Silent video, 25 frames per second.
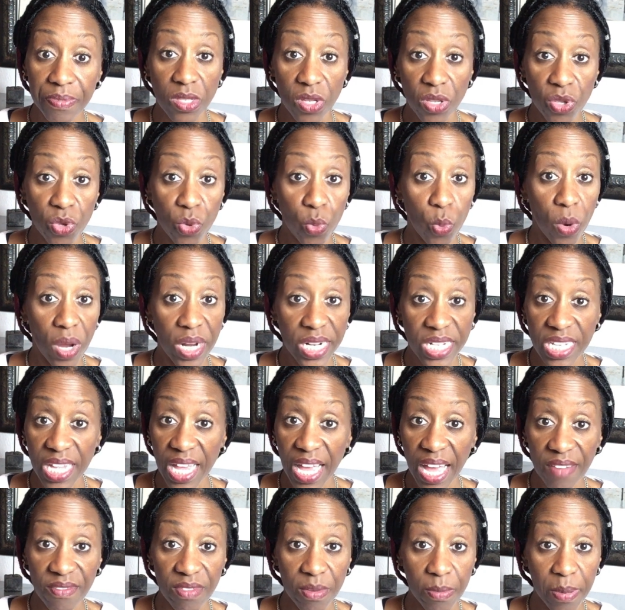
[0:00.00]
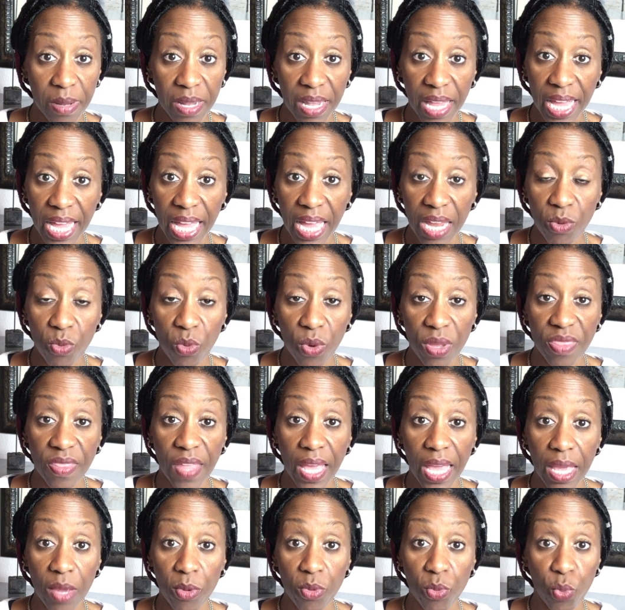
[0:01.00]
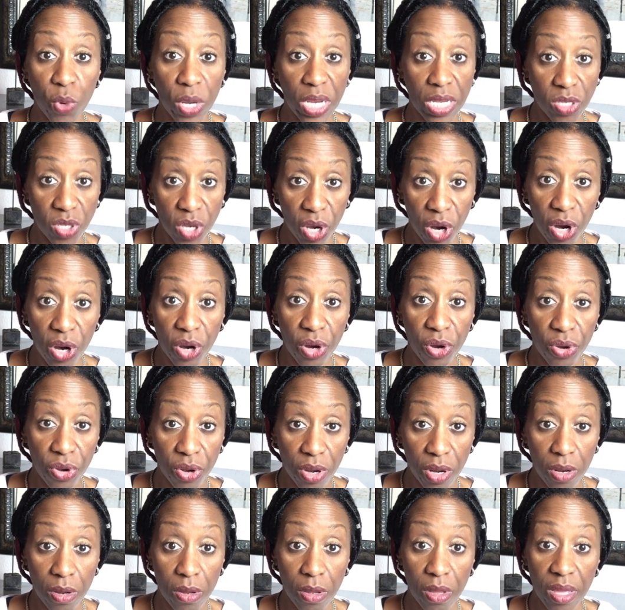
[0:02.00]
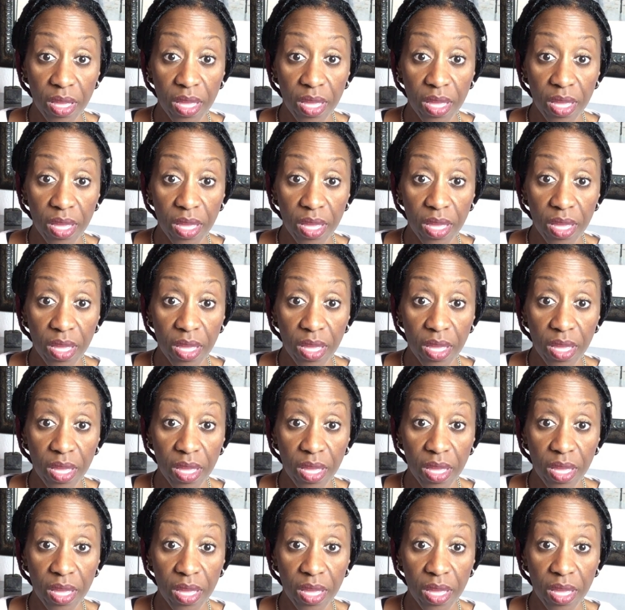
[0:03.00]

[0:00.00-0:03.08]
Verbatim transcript: So you want to have a plan when they return.